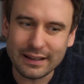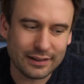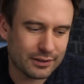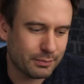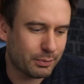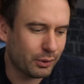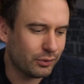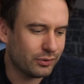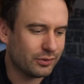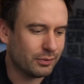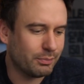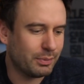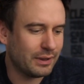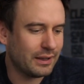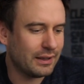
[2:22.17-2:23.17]
as opposed to
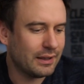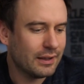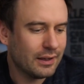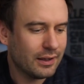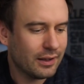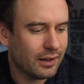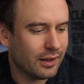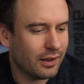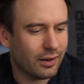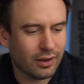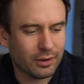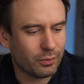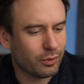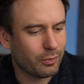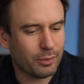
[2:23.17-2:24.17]
be
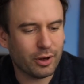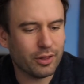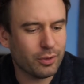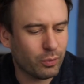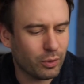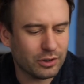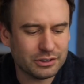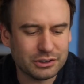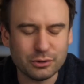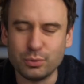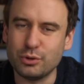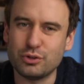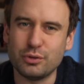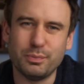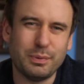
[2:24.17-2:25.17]
like one of my other watches,
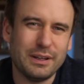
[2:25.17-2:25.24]
which would